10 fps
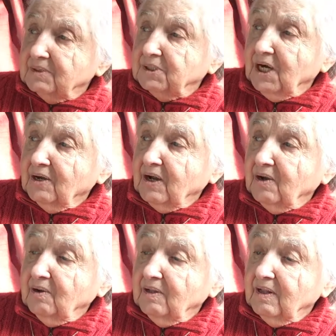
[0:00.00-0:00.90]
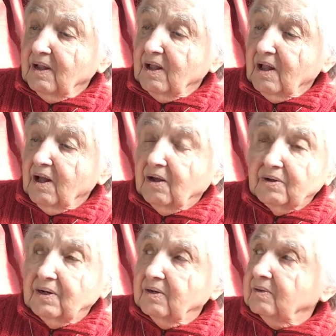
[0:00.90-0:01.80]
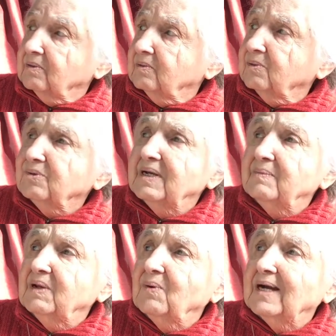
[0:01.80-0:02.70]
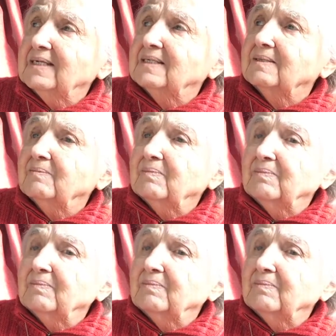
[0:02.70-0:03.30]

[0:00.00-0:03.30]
charcoal on creamy white